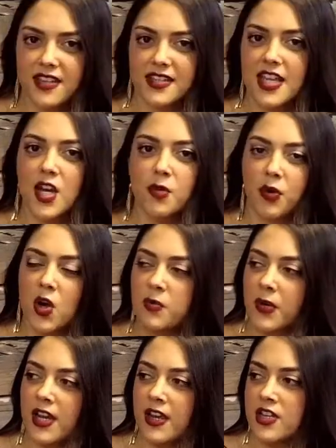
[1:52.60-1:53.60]
it's
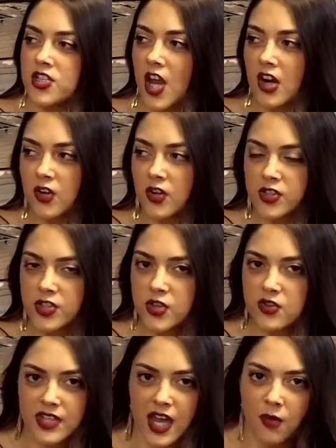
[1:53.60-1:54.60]
inappropriate in general to
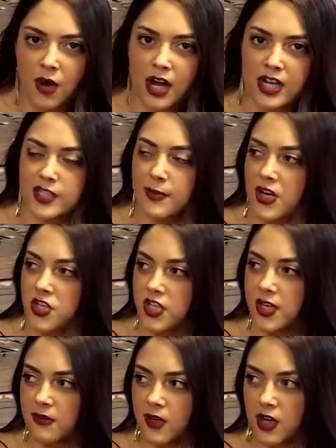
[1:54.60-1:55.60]
use that word,
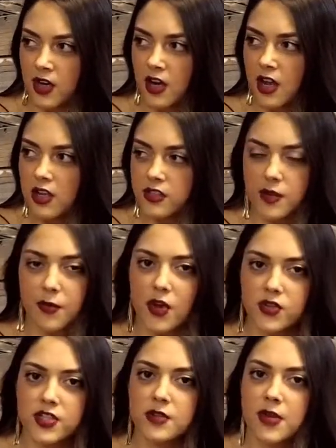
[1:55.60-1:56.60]
especially if you're
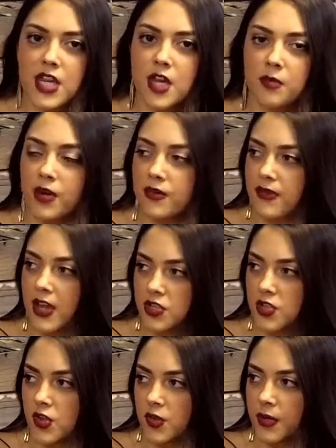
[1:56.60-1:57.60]
supposed to be a
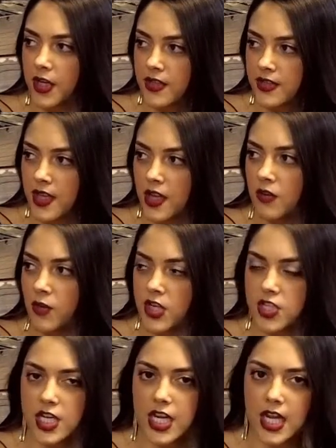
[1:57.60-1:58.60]
professional person,
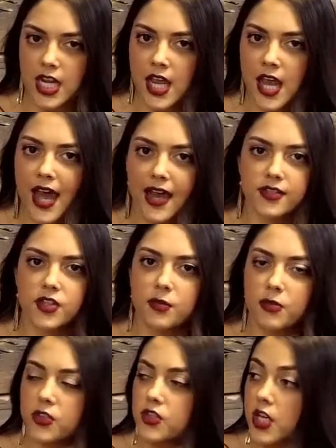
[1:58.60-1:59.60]
which he has
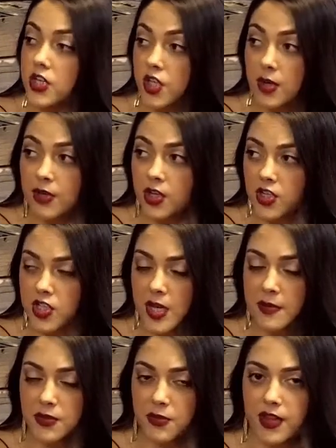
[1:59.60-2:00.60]

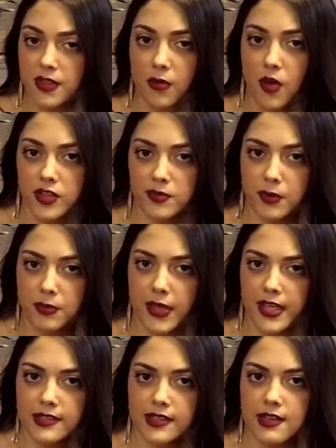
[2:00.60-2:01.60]
contributorships with multiple
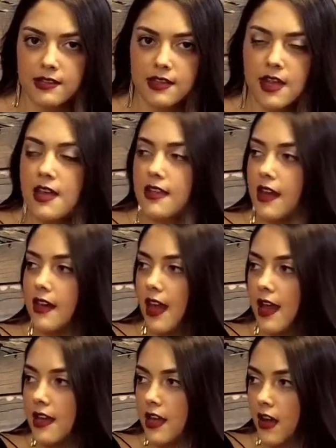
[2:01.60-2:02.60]
places. Then
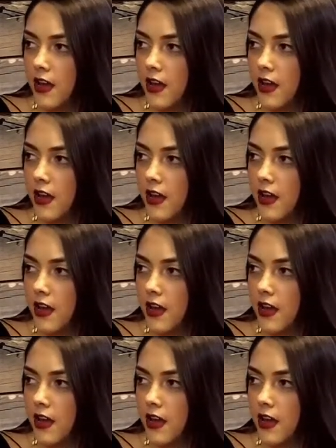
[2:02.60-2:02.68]
again, he